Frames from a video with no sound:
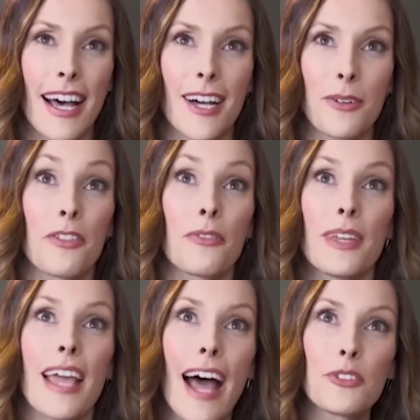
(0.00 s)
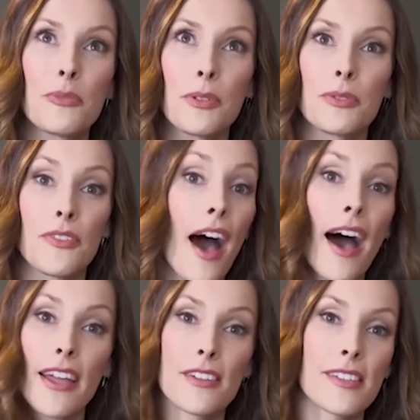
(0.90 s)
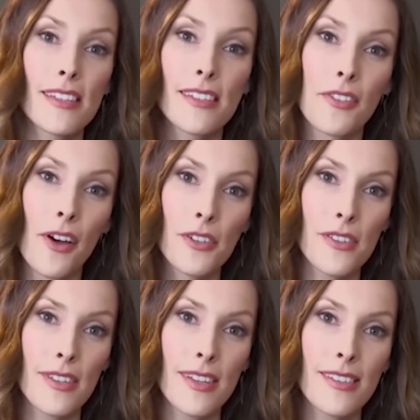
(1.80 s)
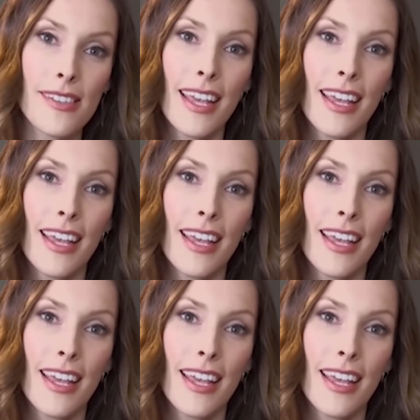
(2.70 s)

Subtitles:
or three attributes of higher states of consciousness.